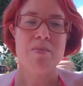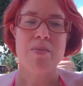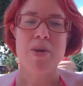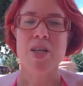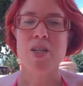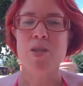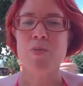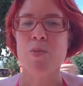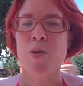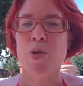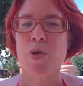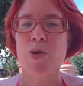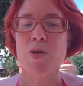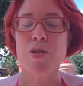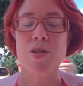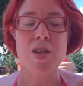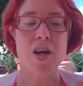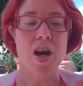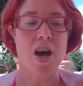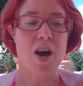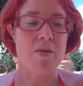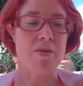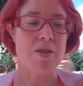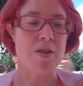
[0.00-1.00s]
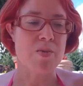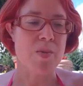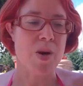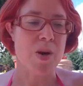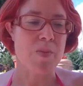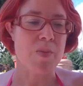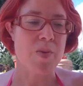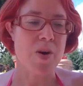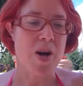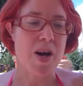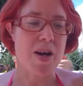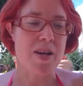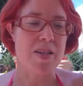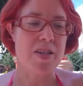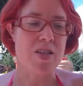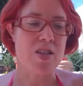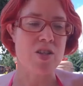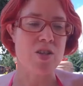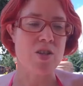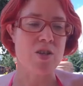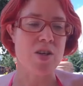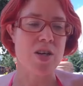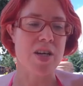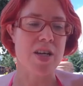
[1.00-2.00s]
My sports car was my pride and
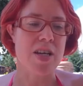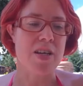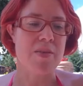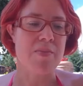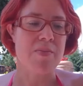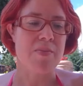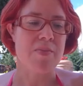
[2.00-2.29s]
joy,